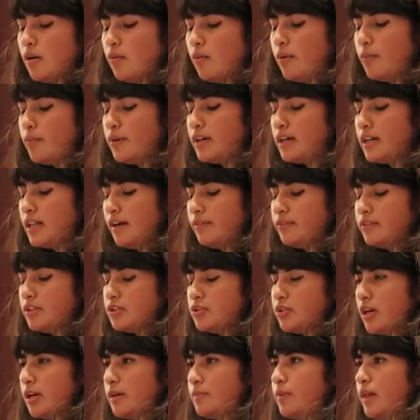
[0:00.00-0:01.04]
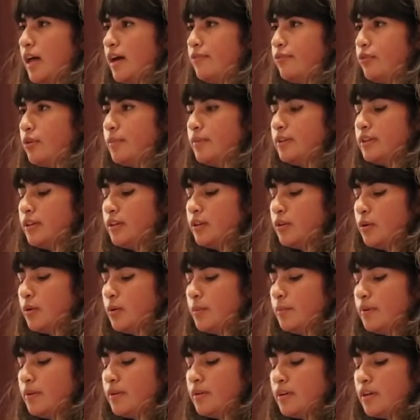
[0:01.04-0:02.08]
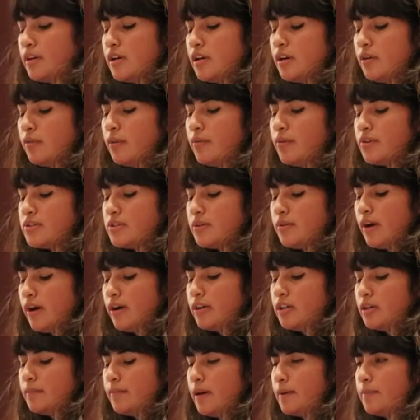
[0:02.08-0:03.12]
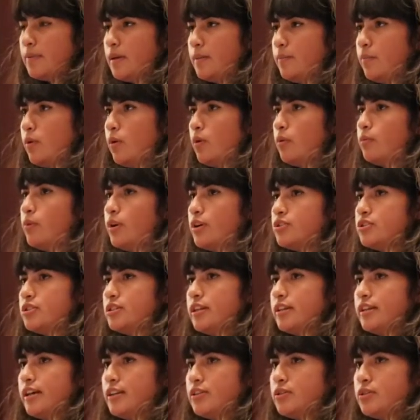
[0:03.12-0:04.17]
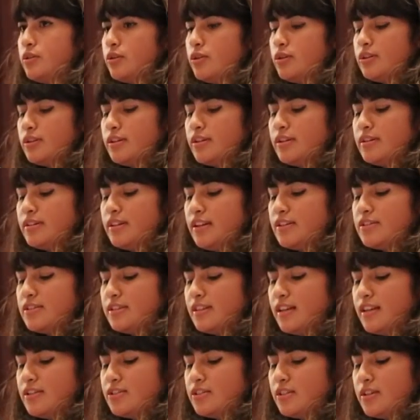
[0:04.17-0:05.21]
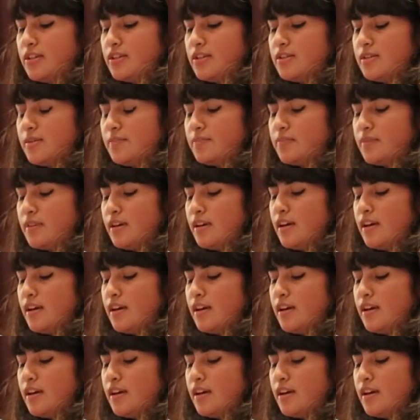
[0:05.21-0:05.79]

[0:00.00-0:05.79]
When we got off the train platform in the loop, we were surrounded by people rushing to get to their destinations.